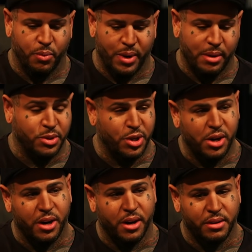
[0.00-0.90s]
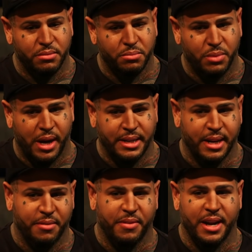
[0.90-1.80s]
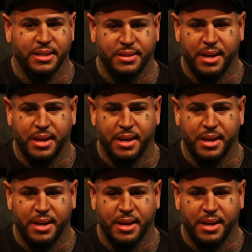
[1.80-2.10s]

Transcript: when I was younger, identified as